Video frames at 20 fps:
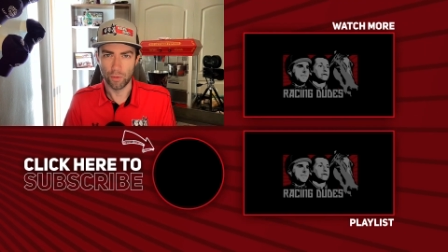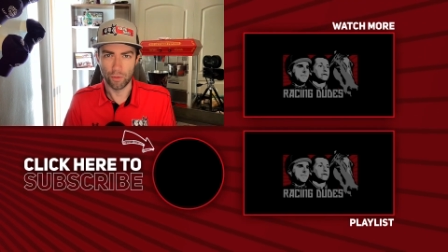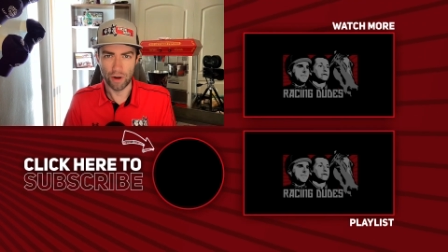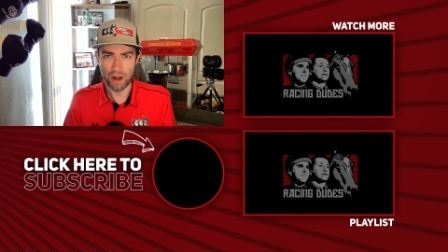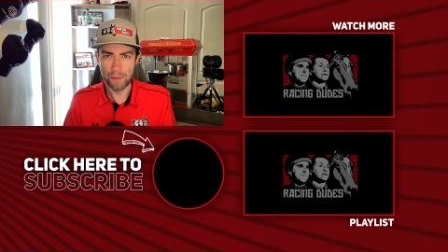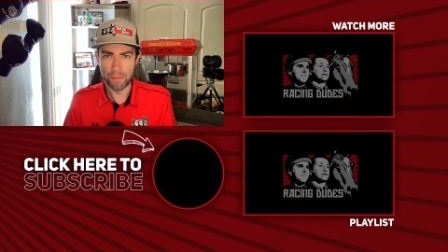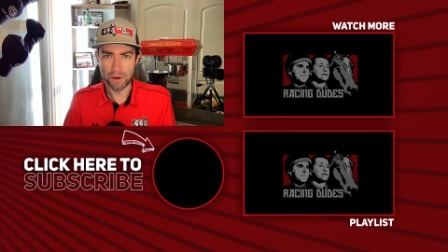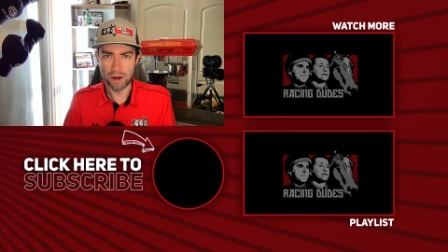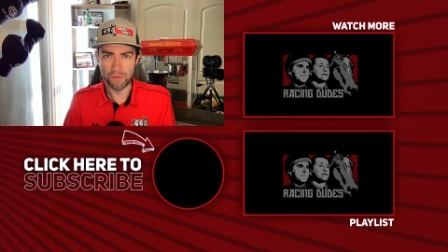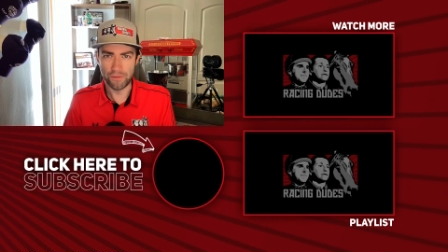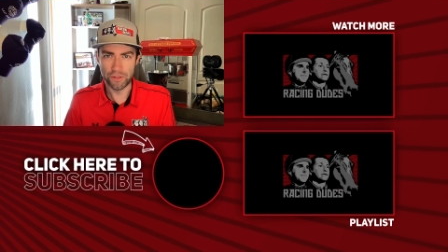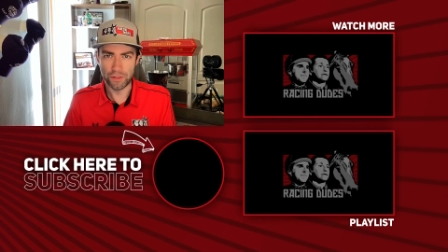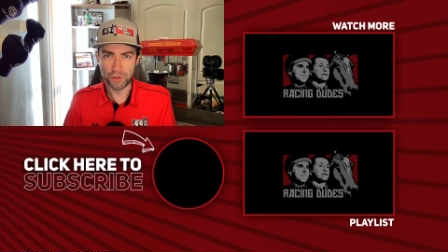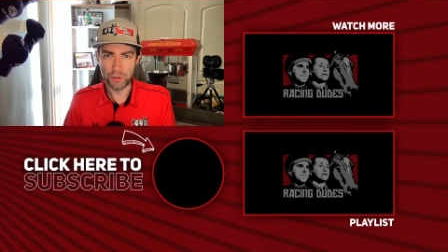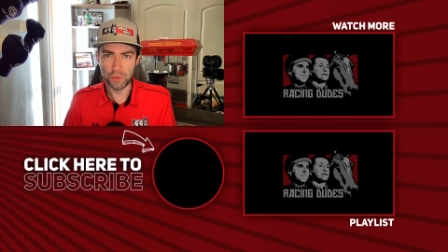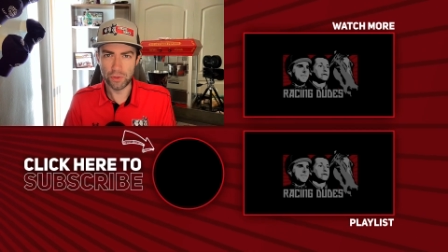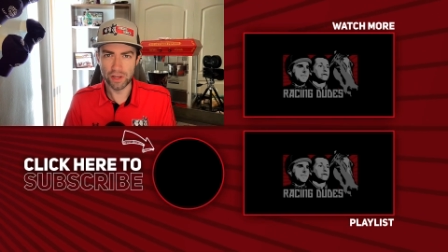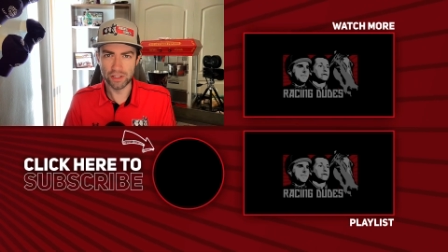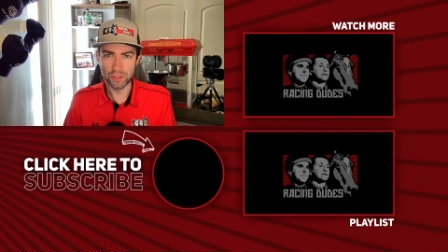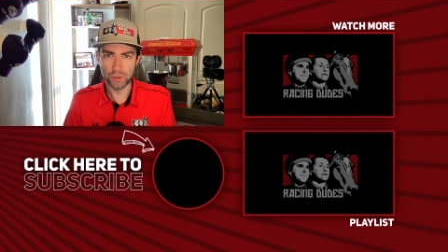We're ramping up for
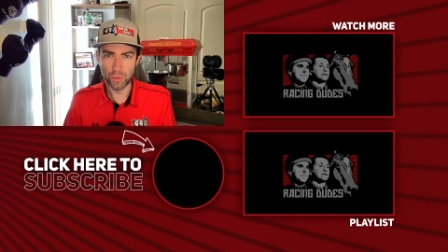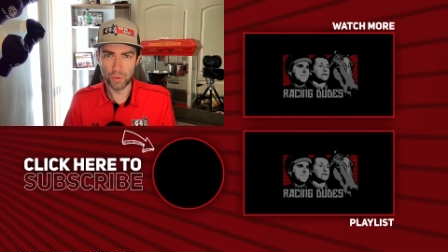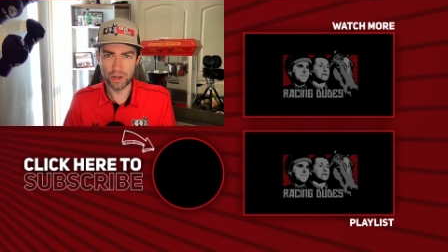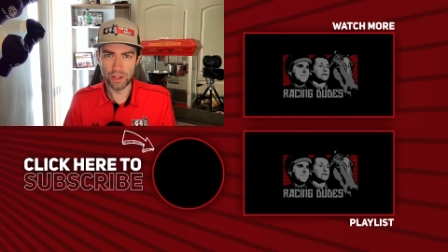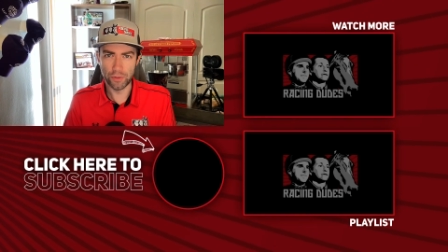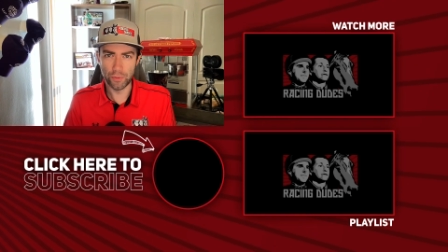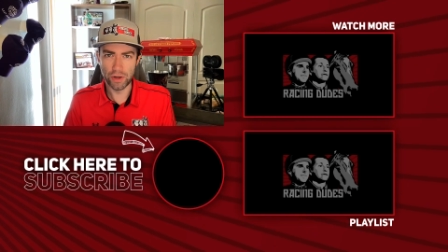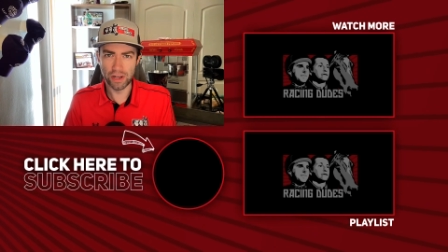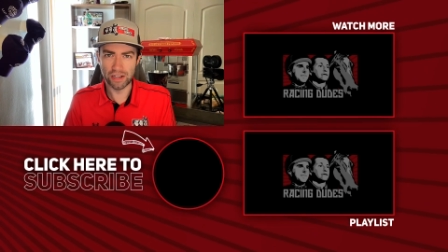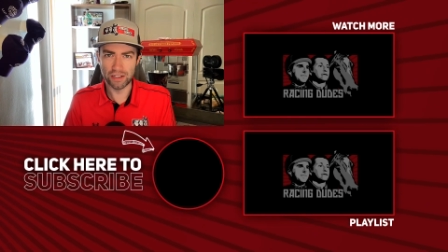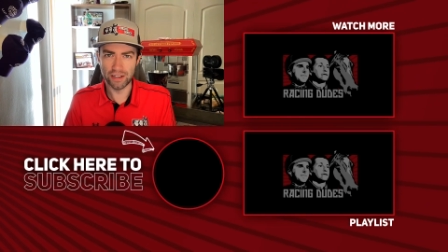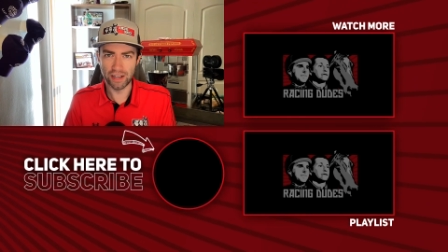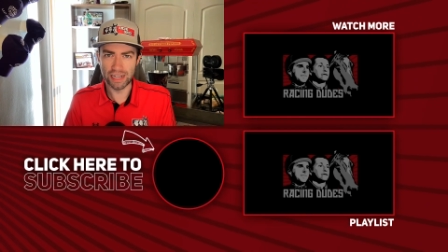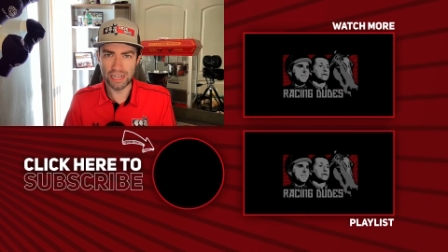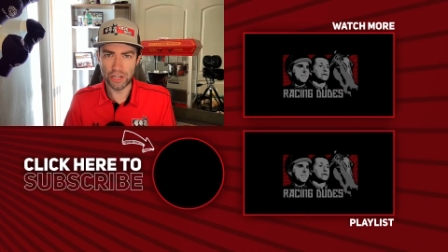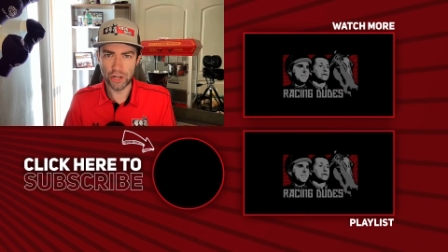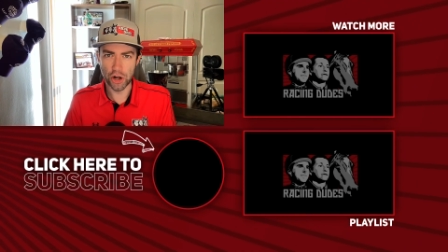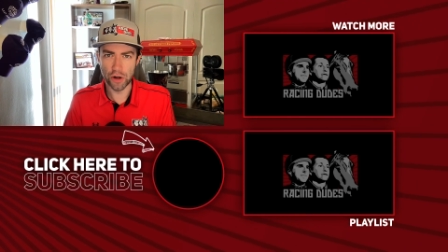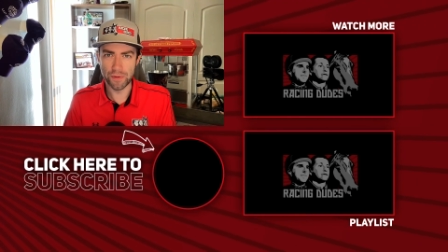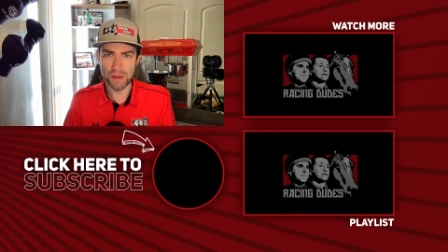the 2023
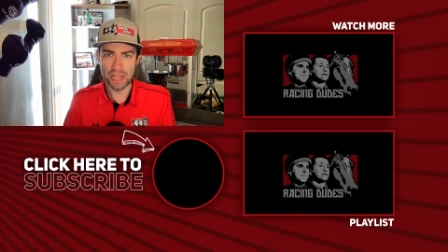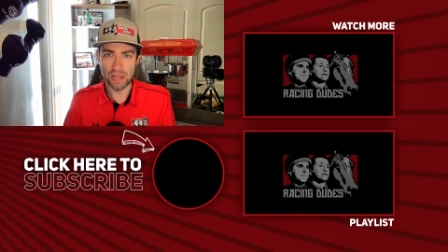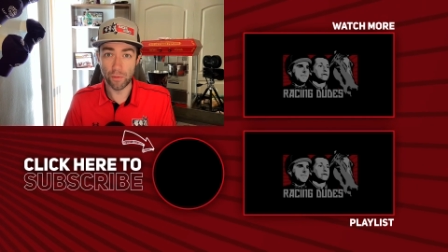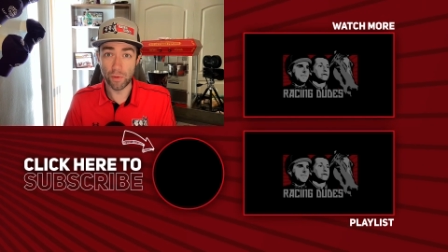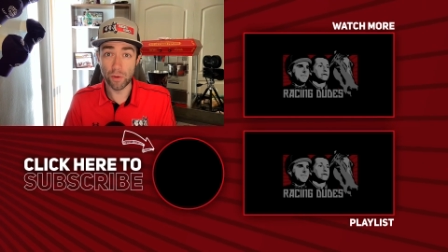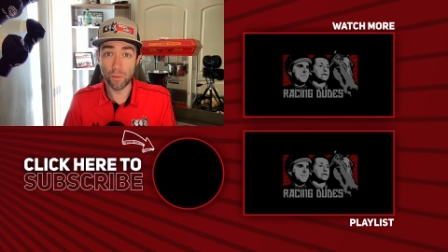Kentucky Derby,